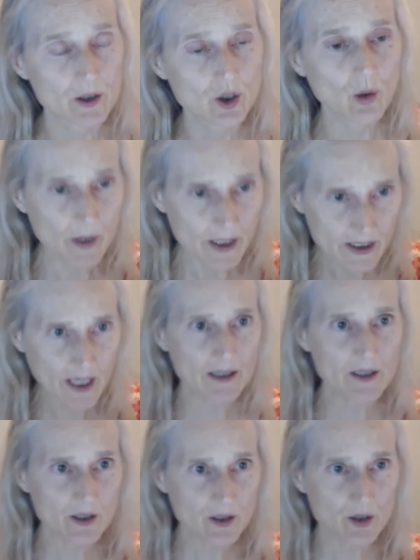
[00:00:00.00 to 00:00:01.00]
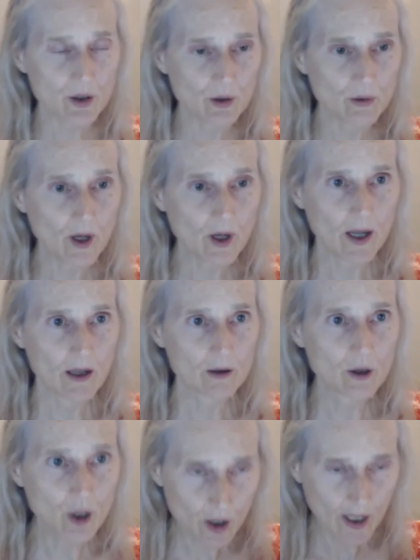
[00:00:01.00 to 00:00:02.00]
So we tend to
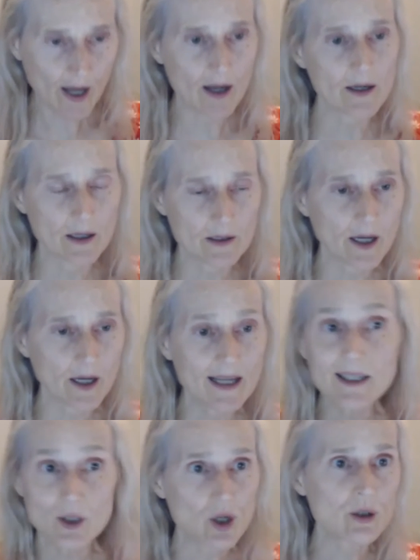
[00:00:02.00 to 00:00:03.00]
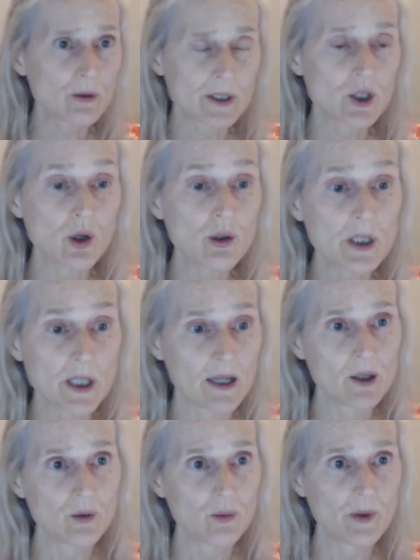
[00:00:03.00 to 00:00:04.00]
look at it, and it's also
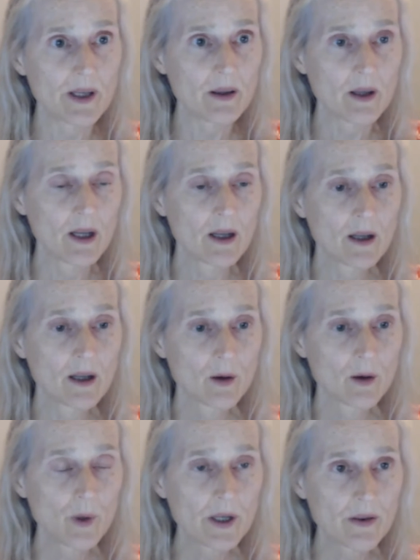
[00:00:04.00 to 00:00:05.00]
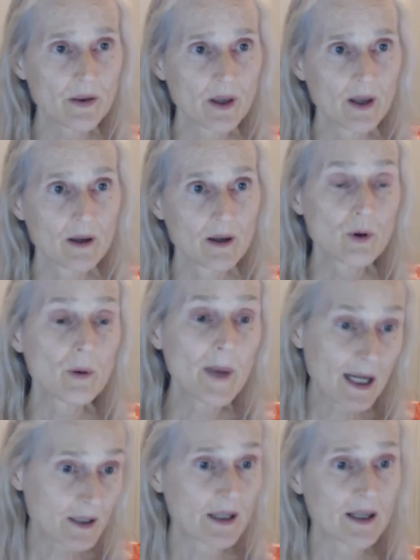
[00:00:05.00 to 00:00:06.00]
associated with, with
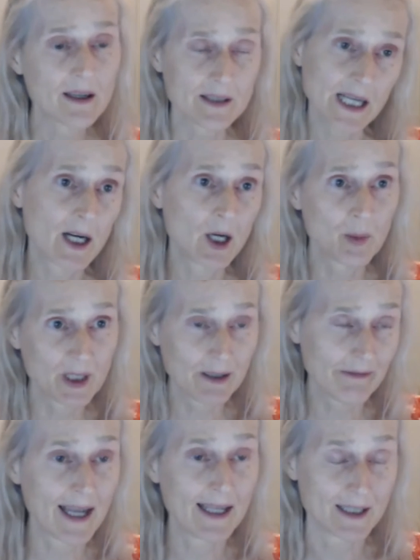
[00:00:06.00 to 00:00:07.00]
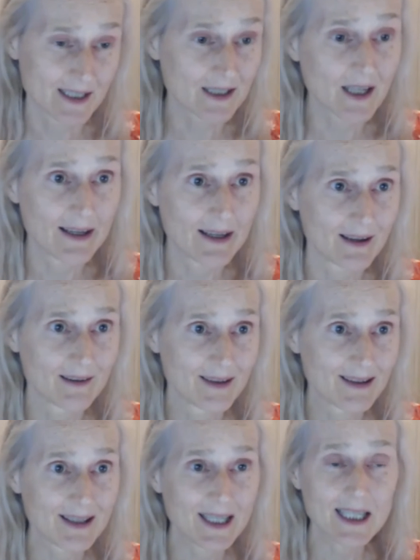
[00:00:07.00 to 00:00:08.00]
dramatic and terrible events like
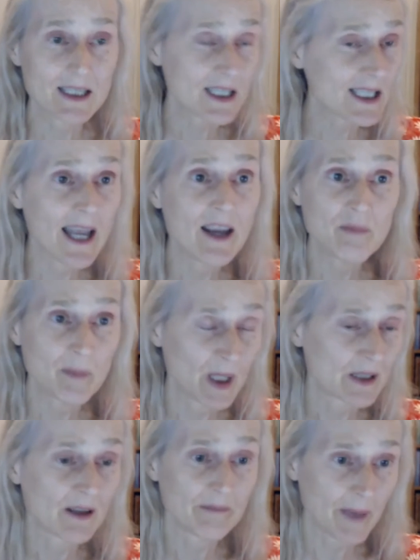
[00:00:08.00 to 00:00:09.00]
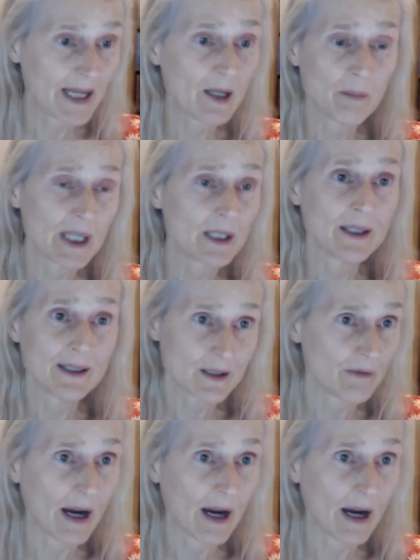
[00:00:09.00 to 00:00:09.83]
the enslavement of many millions of